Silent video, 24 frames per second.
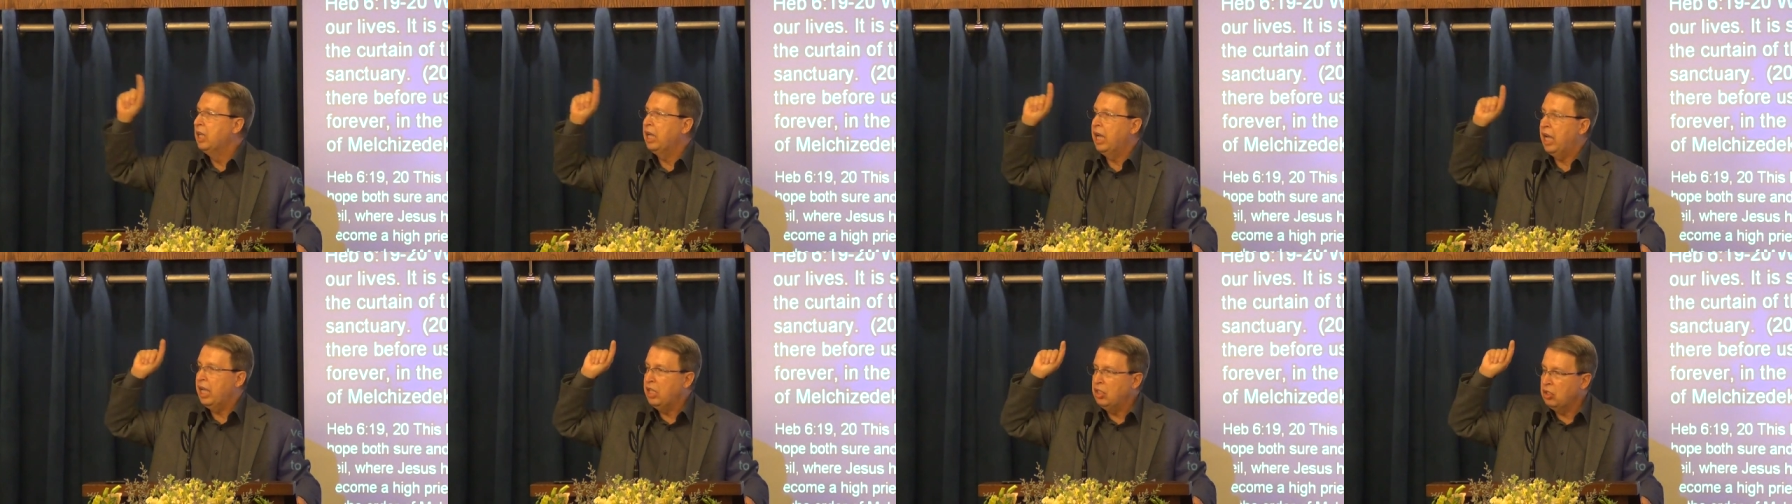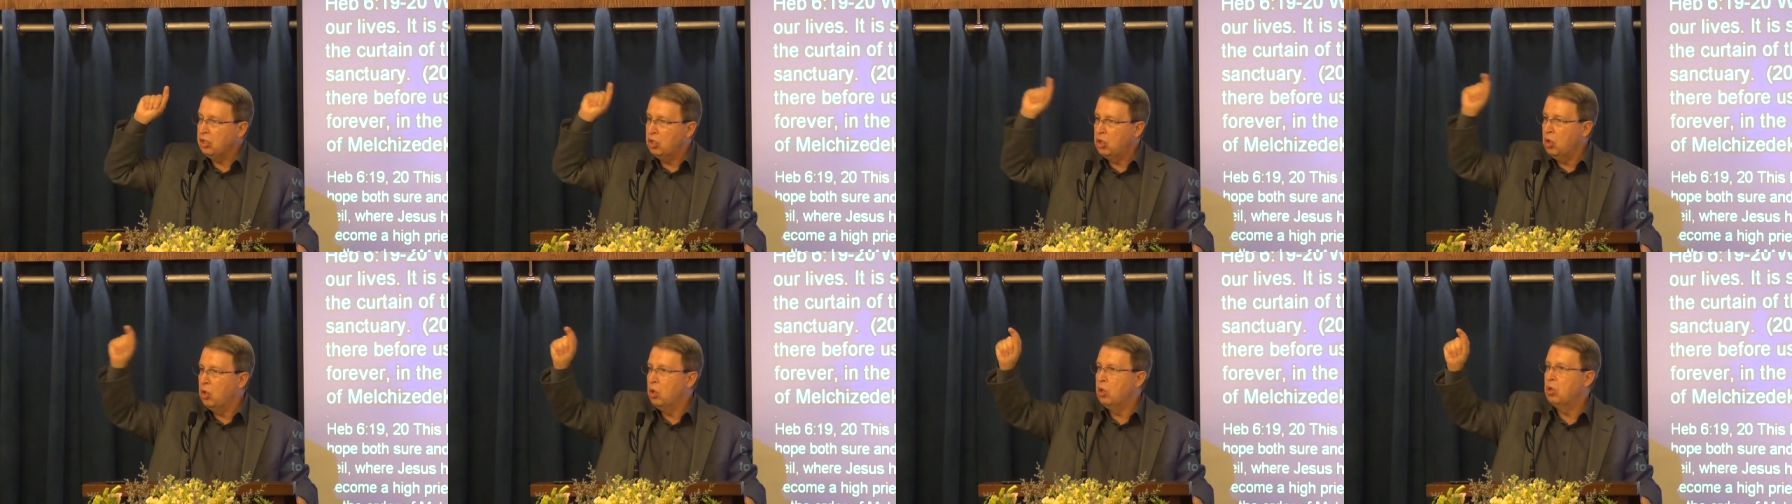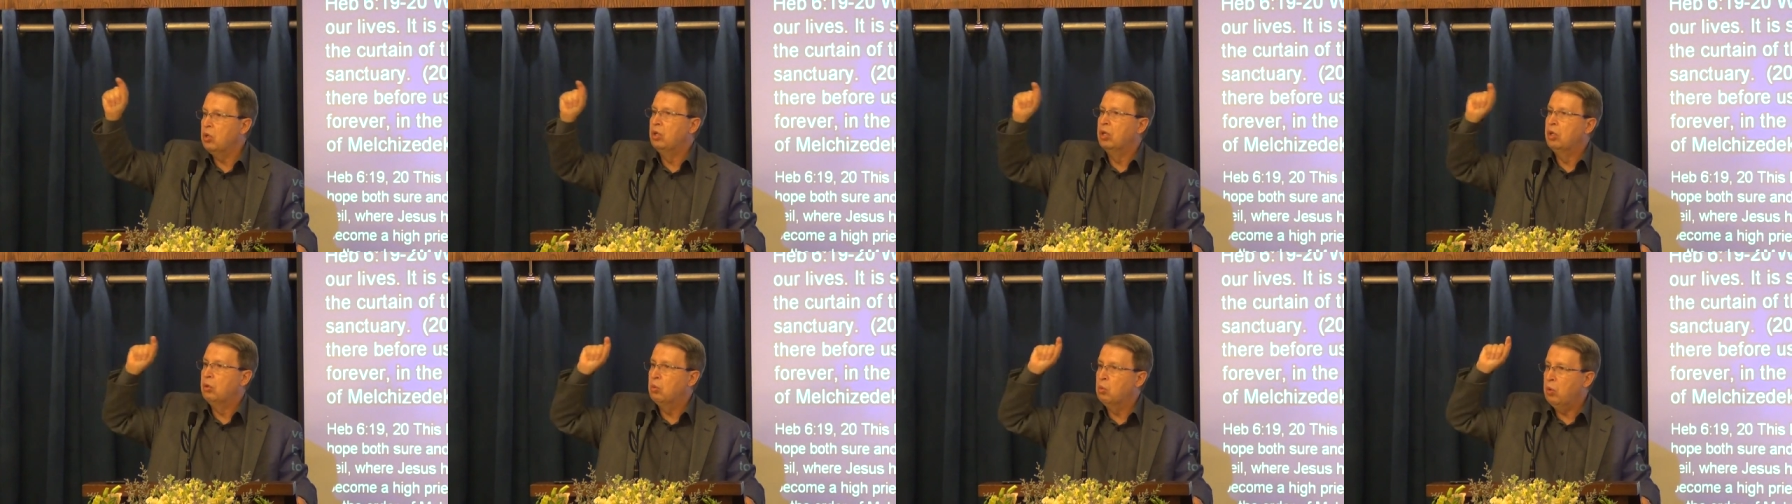and
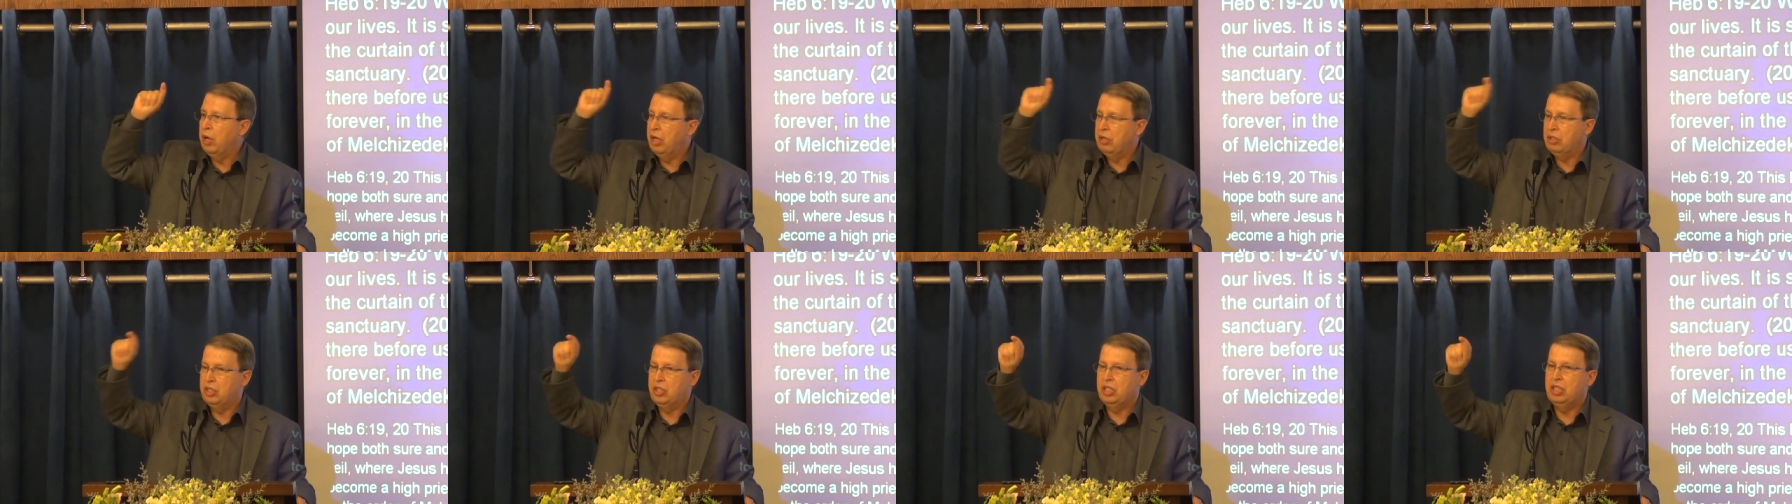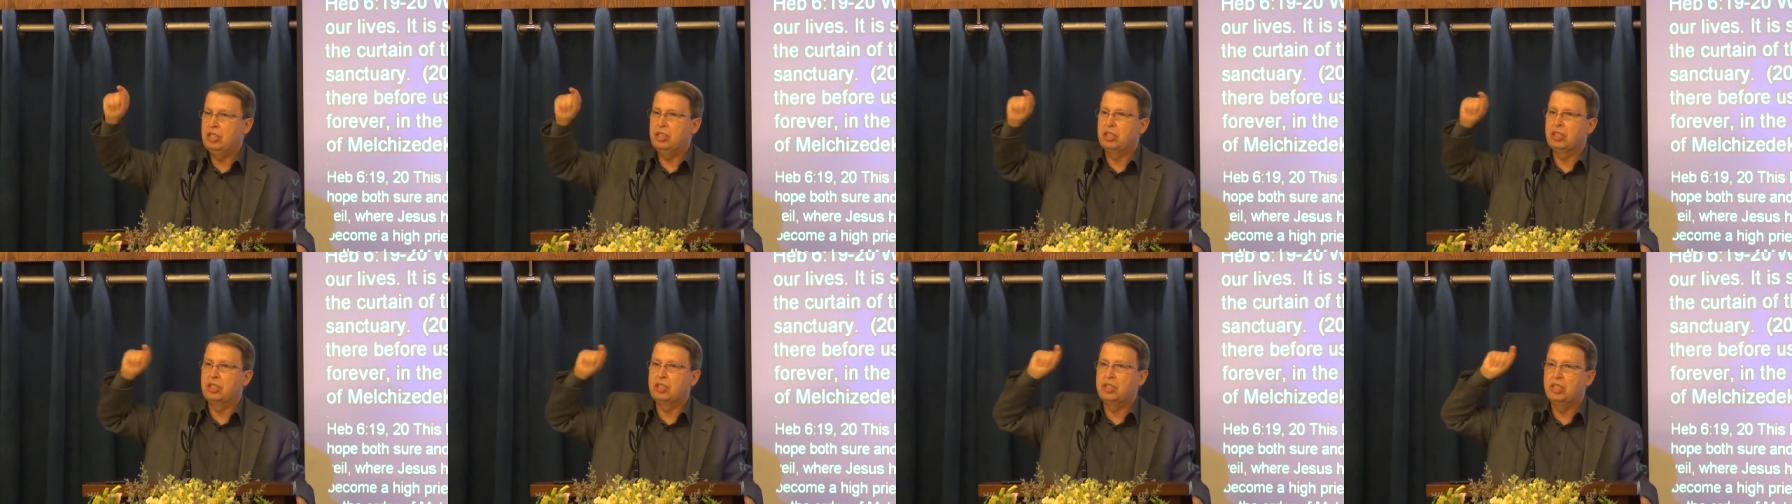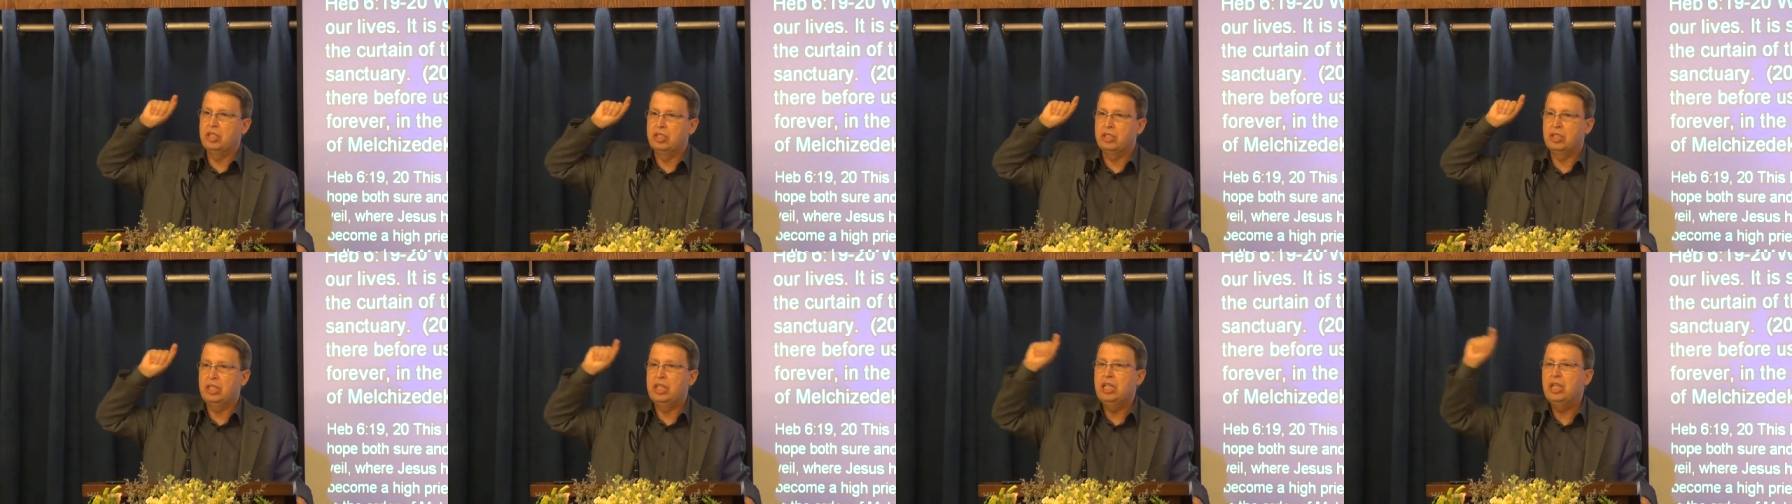go where Jesus is.